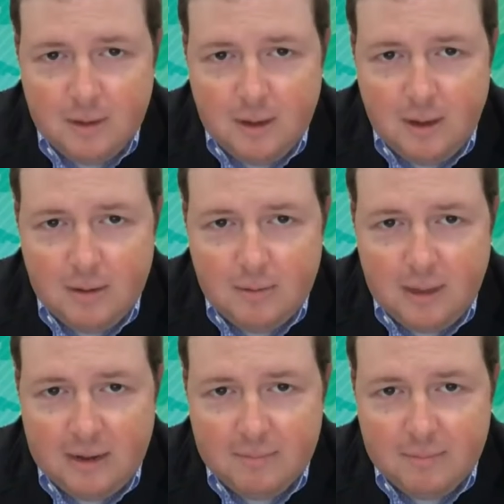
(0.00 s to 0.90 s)
uh,
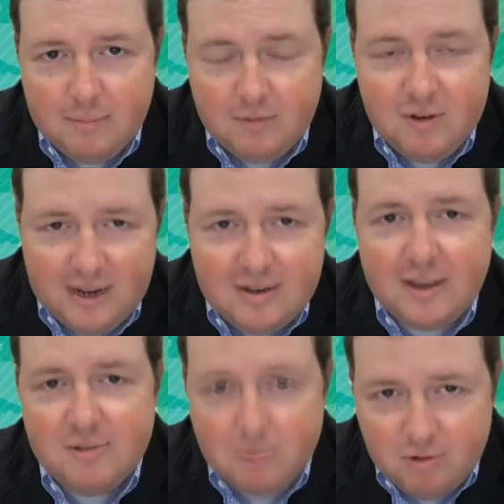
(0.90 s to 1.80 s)
and you have to take a
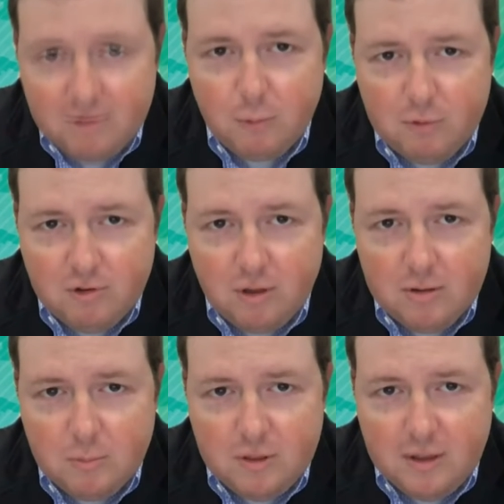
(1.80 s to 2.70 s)
test and receive a
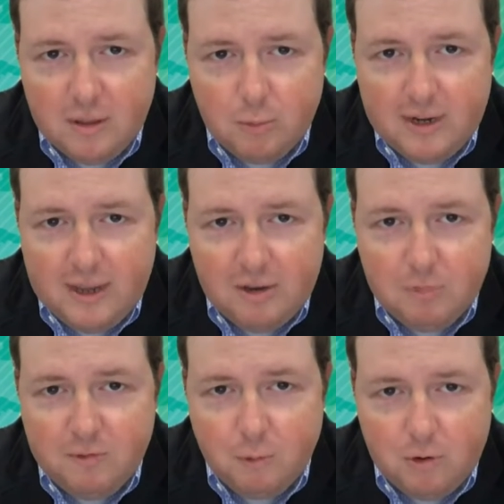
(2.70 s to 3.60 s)
result within three days
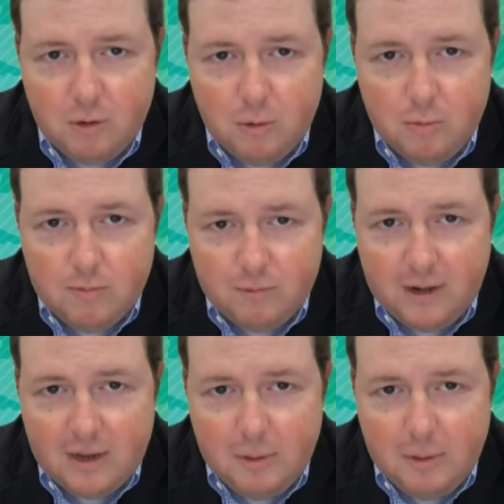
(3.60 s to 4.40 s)
before you fly to the